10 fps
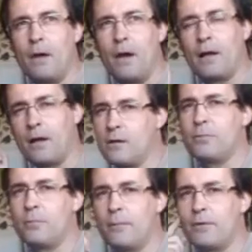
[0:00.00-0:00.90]
can't
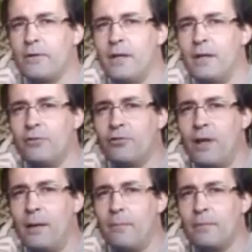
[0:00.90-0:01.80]
remember the English
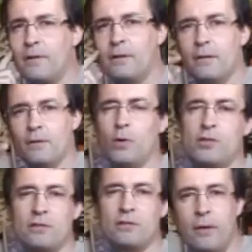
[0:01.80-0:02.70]
name, which
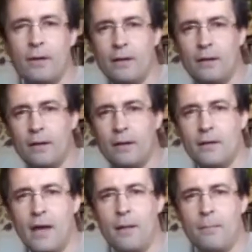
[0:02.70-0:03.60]
is living in
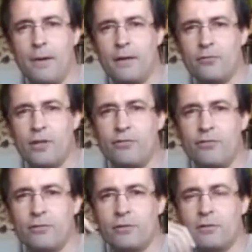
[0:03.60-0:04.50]
the alpine
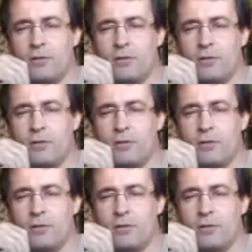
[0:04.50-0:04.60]
regions.